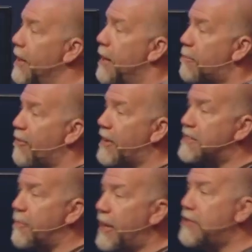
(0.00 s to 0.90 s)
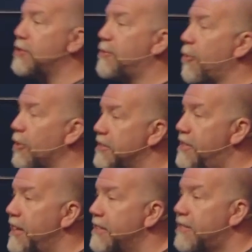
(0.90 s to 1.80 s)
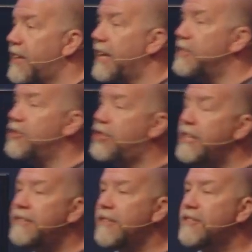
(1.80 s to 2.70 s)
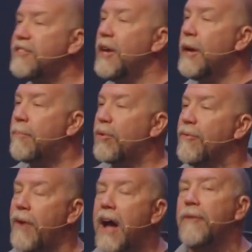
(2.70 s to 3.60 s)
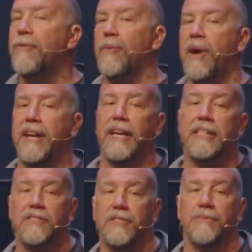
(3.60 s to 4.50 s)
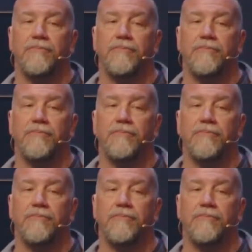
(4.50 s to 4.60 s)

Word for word: provide some answers for, is this Can Jesus provide for my needs?